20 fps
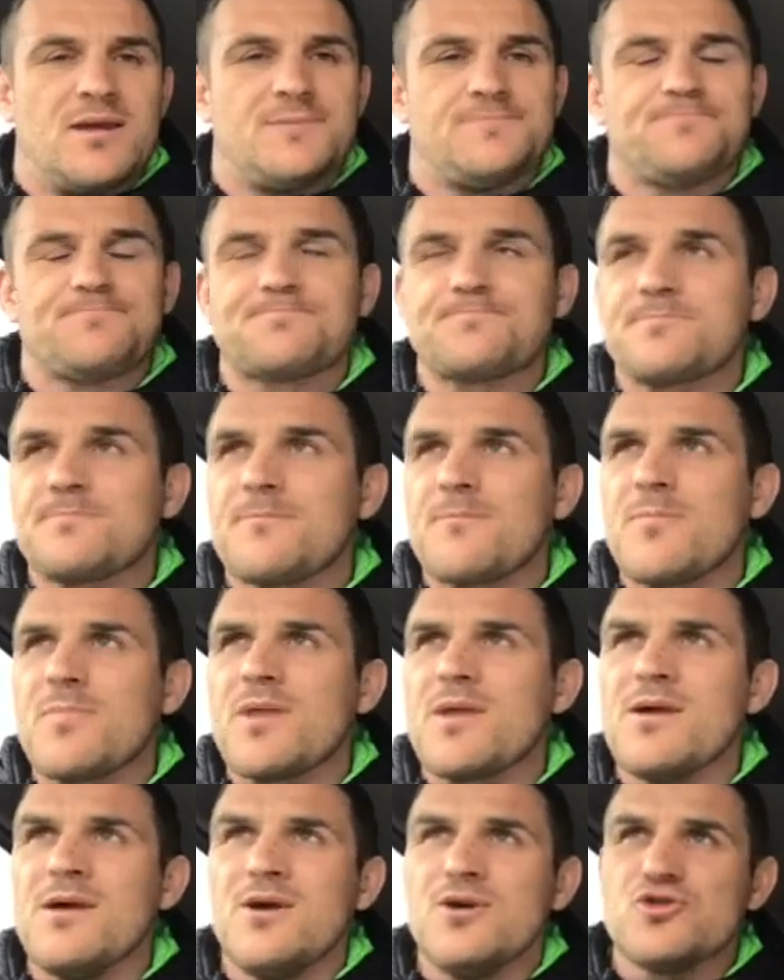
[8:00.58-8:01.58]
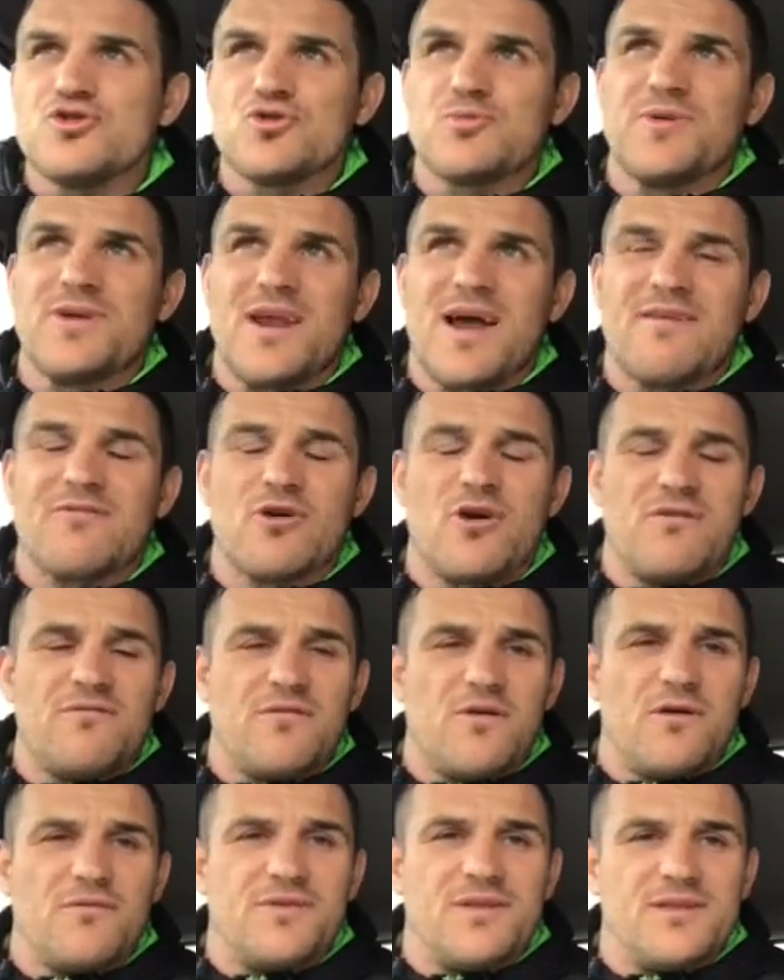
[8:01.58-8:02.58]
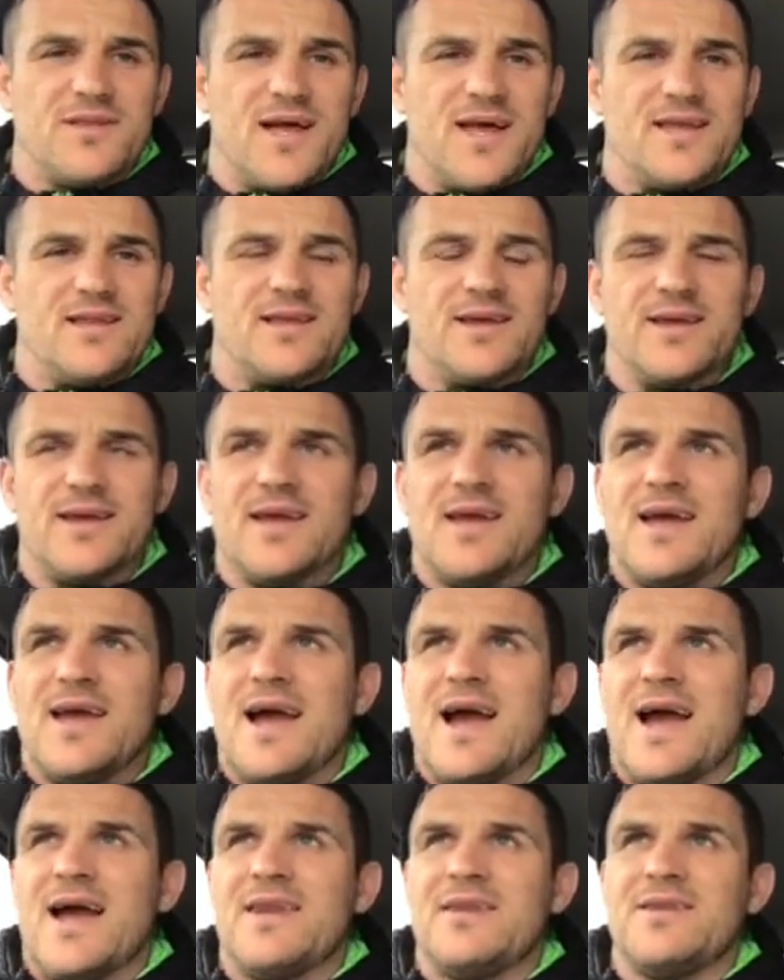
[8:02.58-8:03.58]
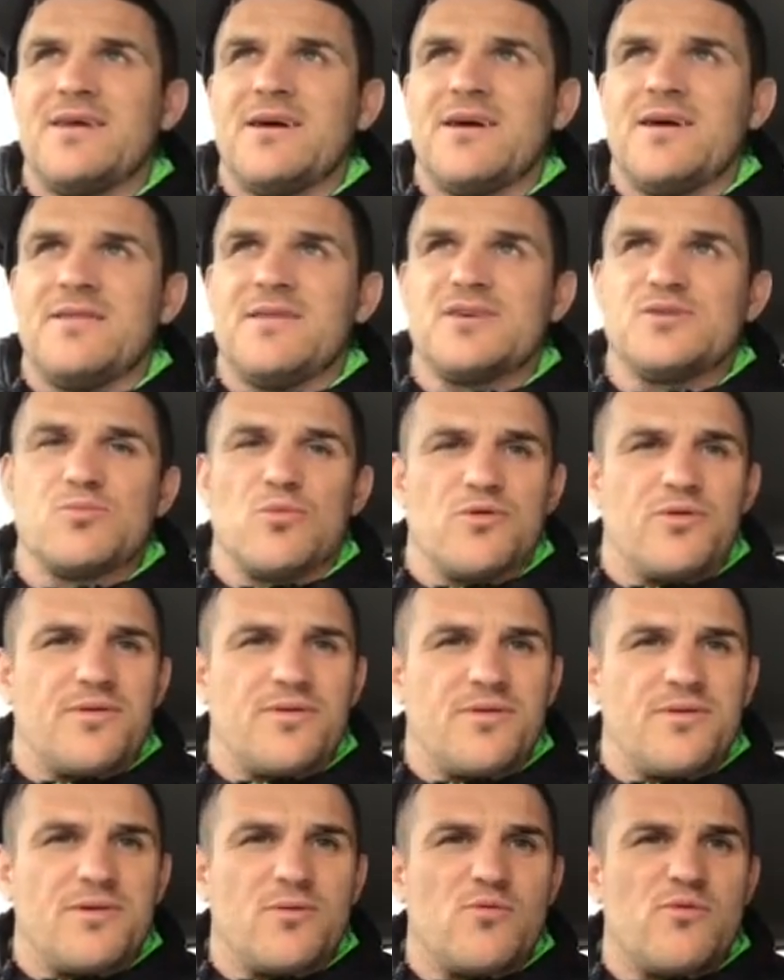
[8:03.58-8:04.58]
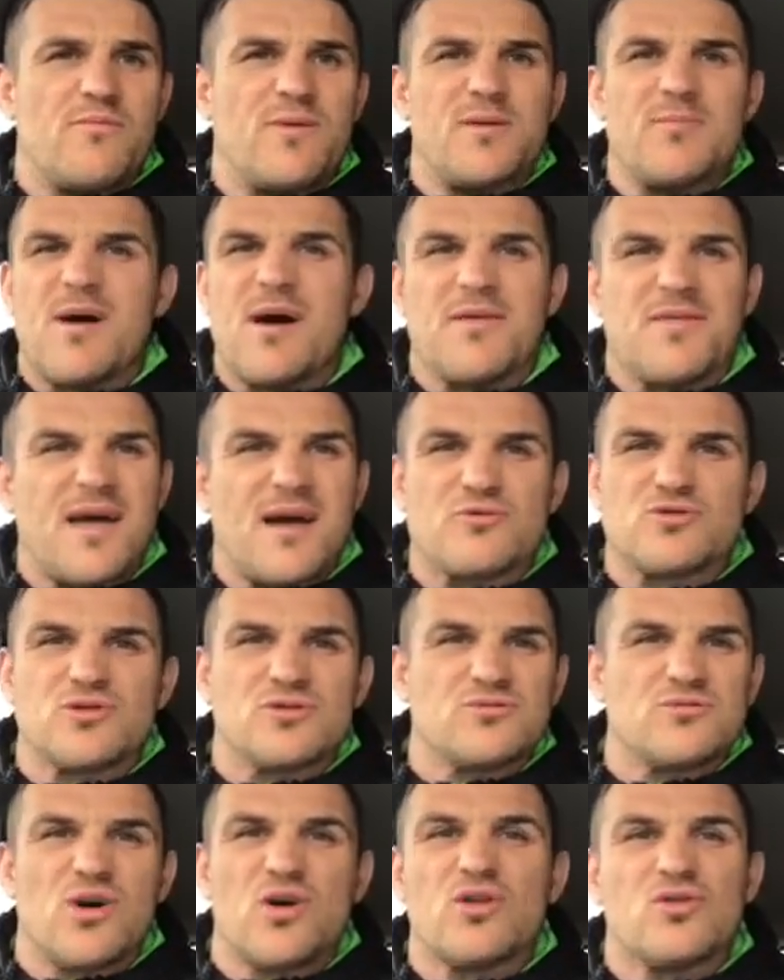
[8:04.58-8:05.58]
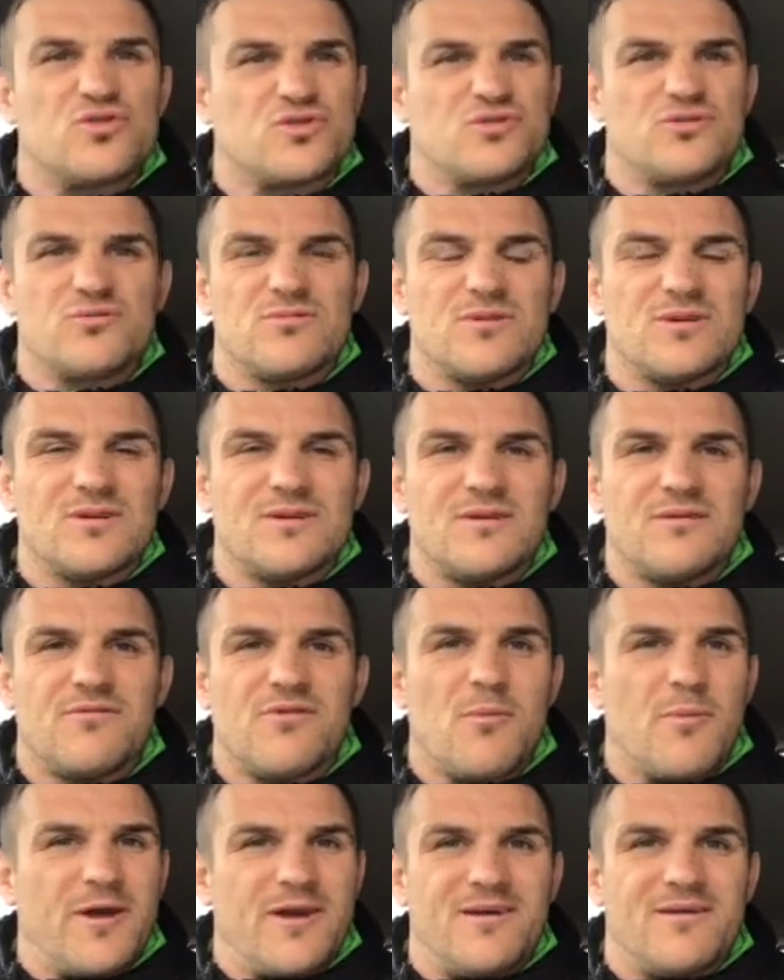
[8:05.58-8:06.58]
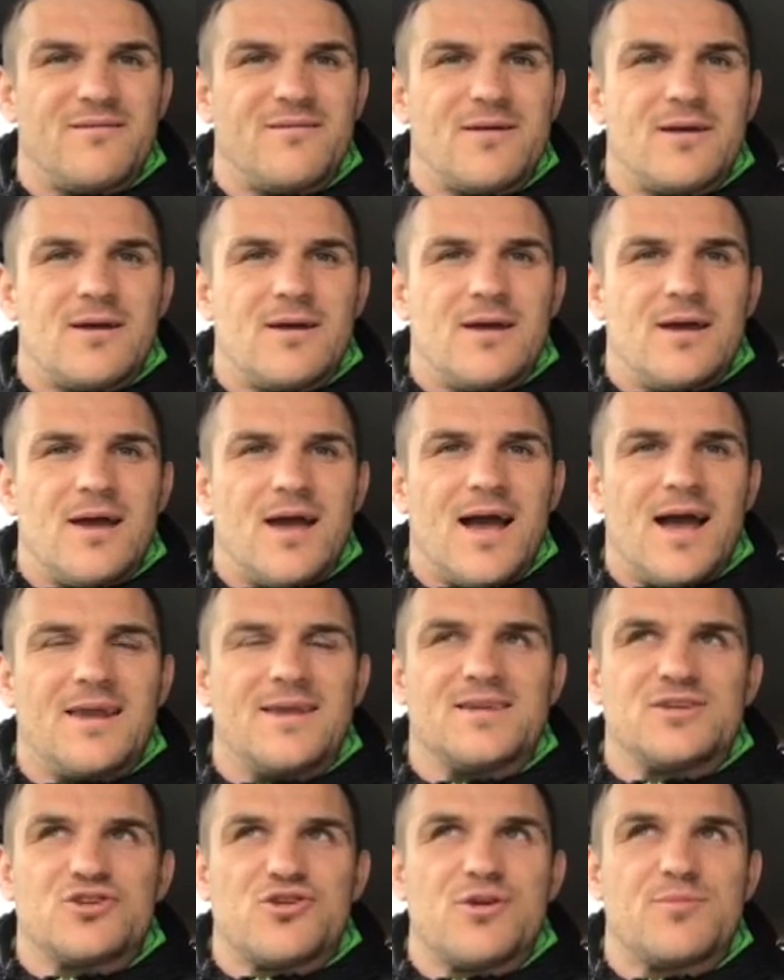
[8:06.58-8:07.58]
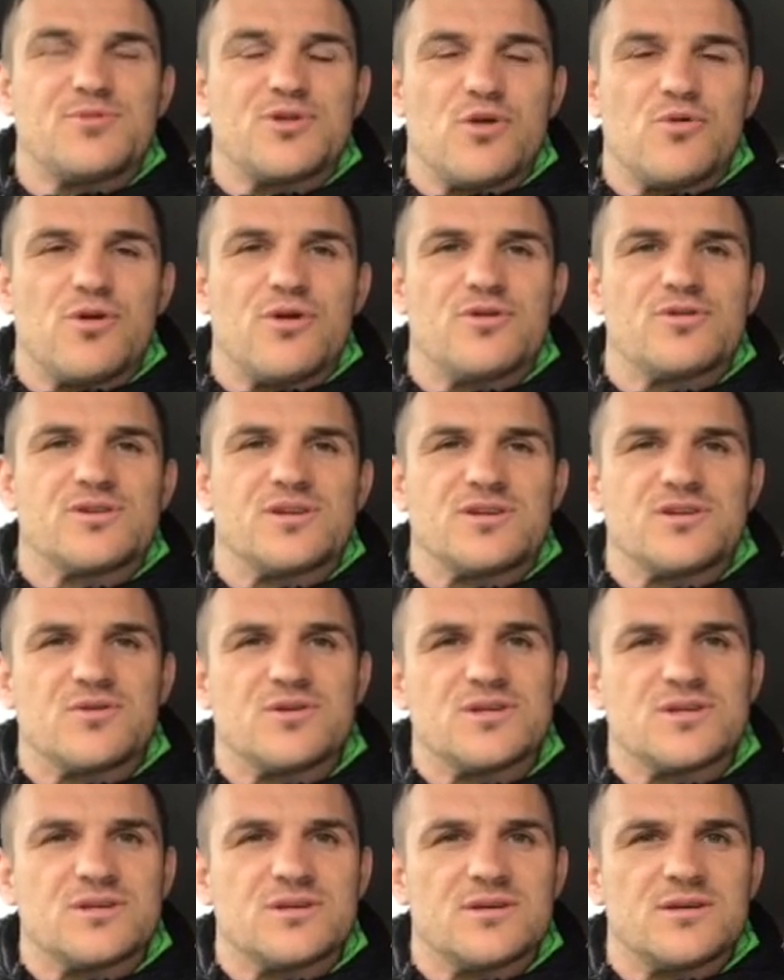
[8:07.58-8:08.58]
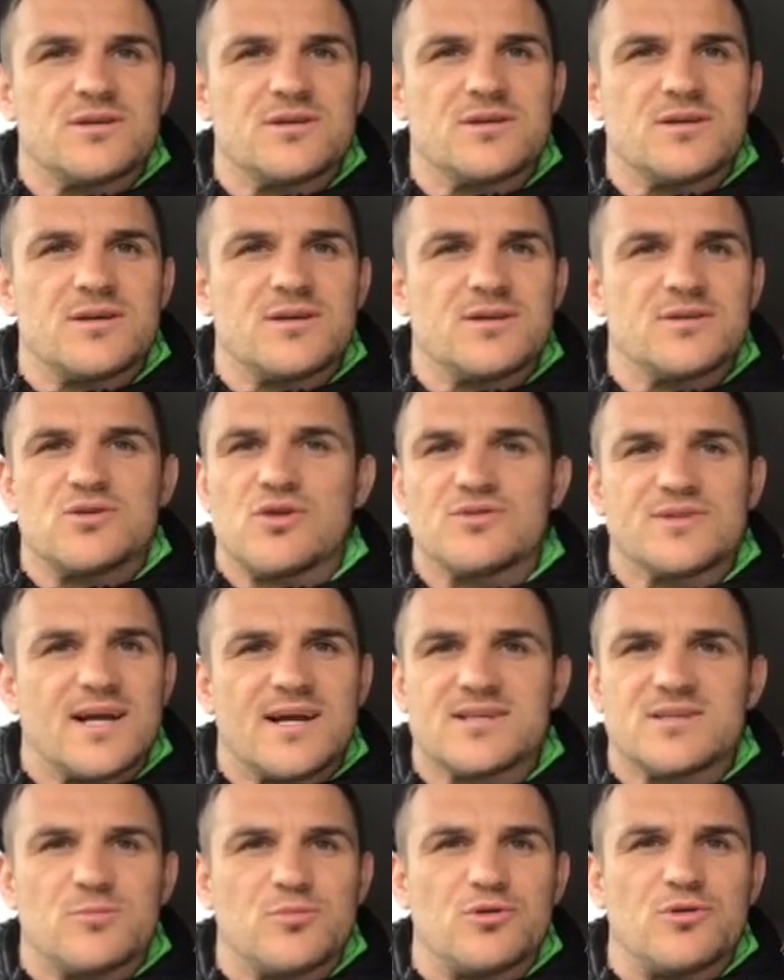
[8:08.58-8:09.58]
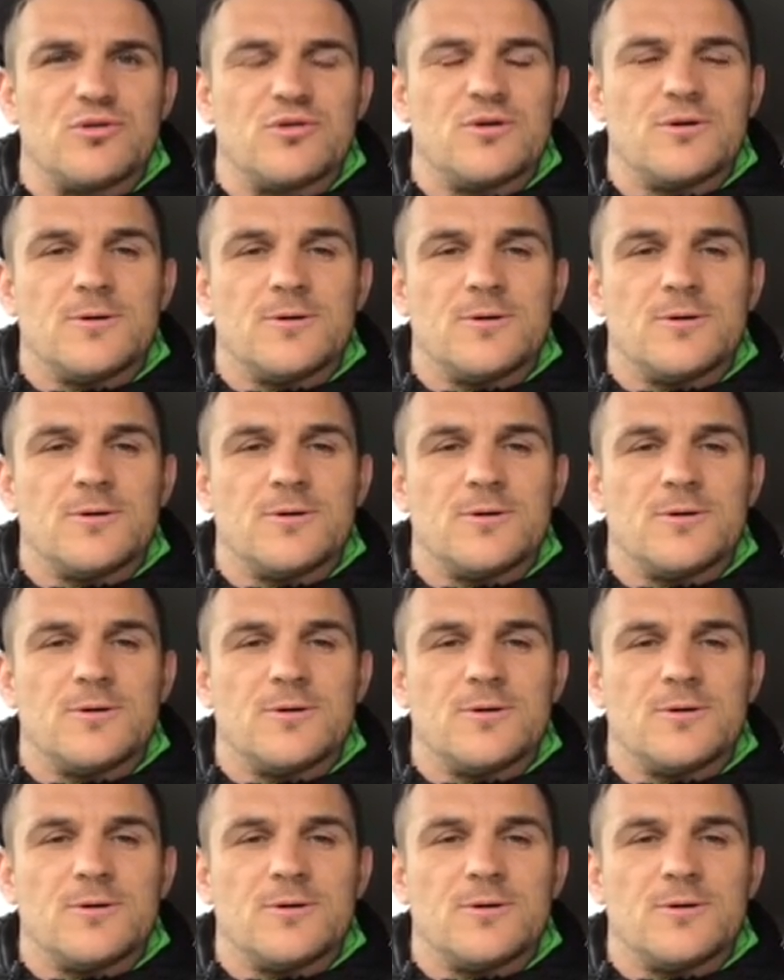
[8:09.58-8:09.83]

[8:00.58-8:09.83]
it. Something I've got involved in lately, and this month I think we made about $1,000 from it, and it's cryptocurrency, so it's not taxable.